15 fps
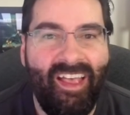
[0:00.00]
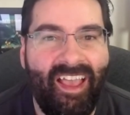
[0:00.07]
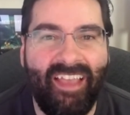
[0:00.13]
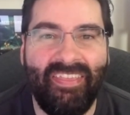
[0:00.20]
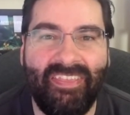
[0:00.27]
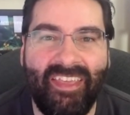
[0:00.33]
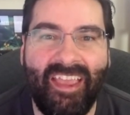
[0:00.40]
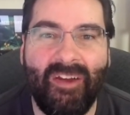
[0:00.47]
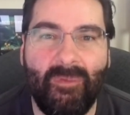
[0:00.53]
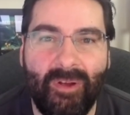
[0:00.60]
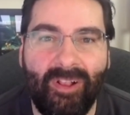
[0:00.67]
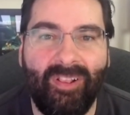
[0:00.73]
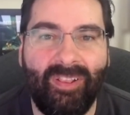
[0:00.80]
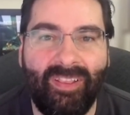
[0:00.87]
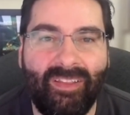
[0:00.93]
and they
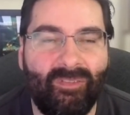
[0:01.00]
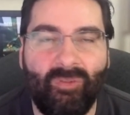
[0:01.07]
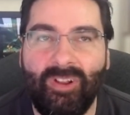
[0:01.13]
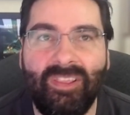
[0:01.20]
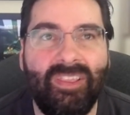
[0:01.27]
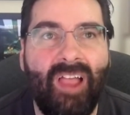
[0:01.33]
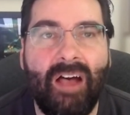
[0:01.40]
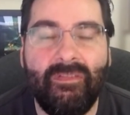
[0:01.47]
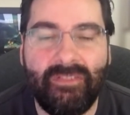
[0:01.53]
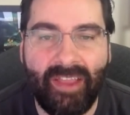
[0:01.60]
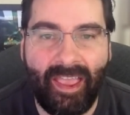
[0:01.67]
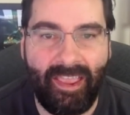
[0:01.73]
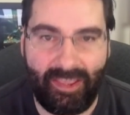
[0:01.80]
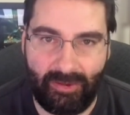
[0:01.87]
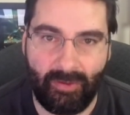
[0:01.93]
will love to
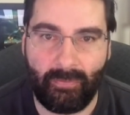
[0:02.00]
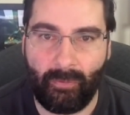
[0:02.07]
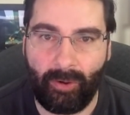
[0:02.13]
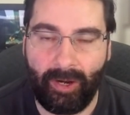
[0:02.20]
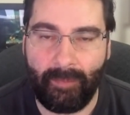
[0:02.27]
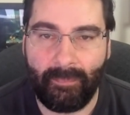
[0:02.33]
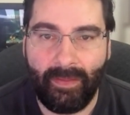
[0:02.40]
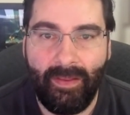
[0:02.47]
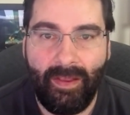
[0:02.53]
hate you for it.